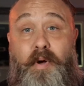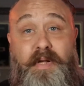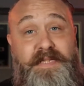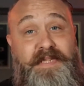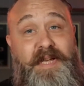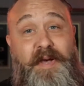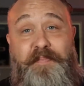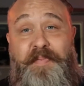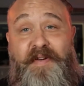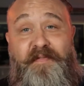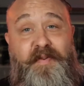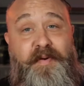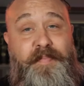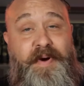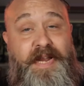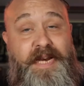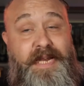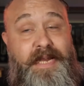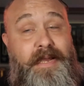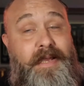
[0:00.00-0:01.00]
What's up,
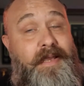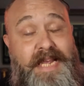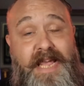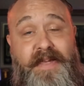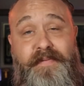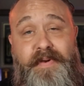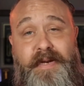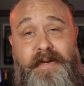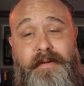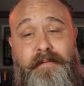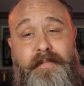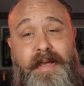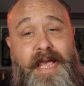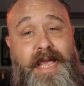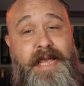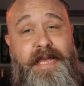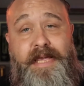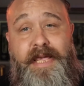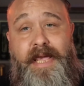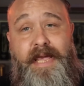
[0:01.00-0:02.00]
everybody? David,
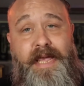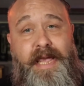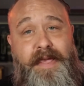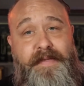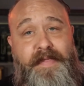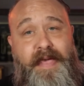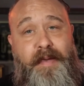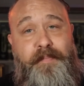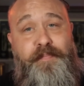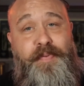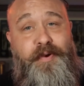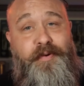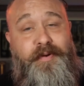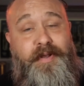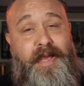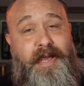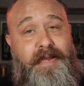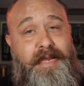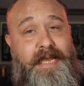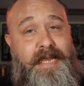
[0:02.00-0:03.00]
aka That
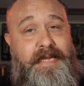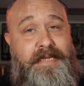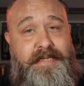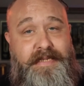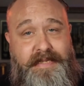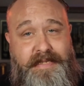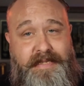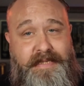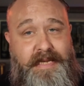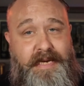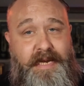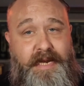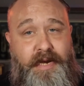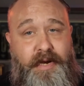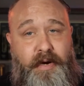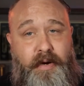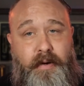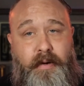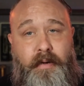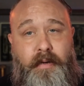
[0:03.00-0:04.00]
Beard Guy Kansas City
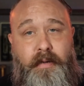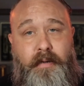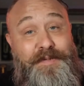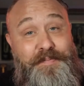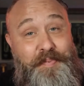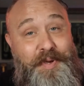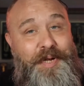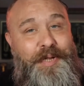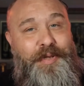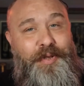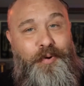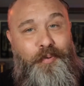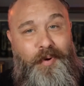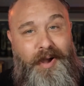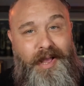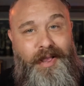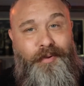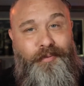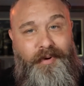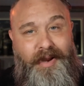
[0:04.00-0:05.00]
here. It's been a little
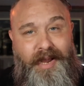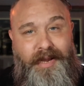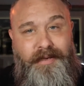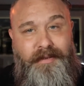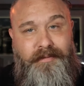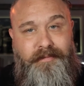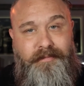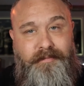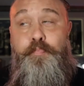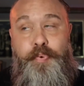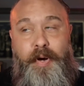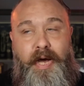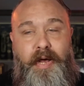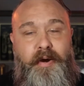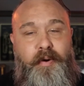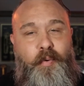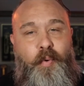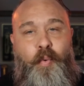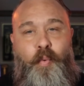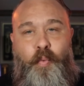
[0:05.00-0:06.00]
while, right? But
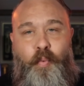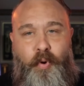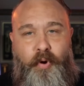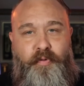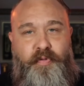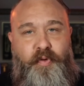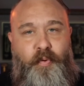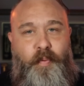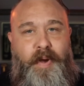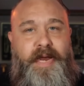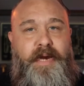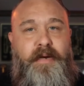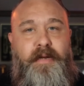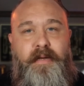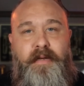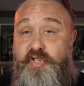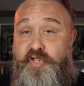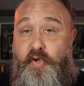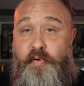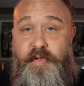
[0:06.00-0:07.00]
worth the wait.
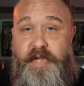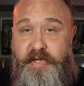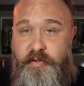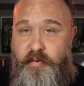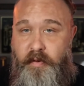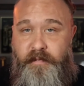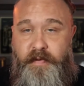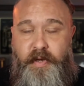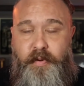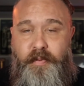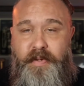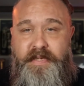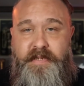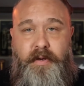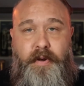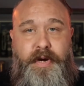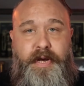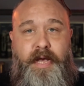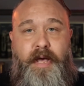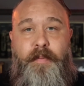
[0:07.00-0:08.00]
So this review is on
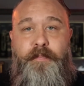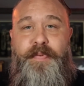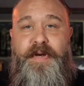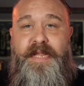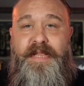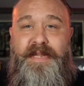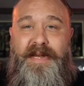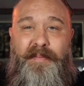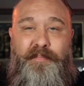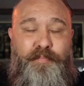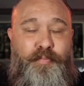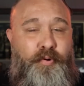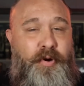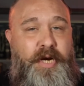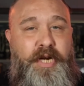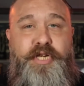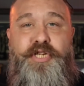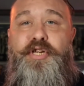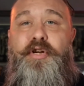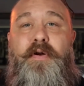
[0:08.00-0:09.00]
a company that I'm
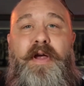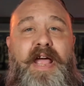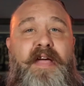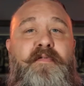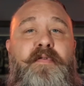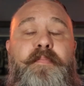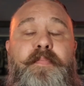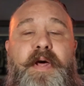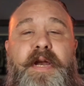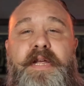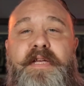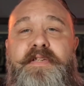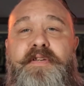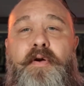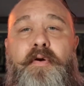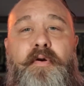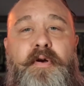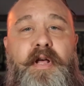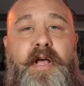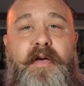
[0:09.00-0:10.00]
pretty sure everybody's
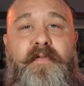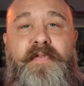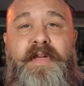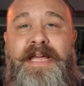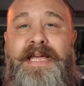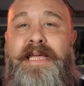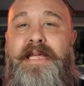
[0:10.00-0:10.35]
heard of.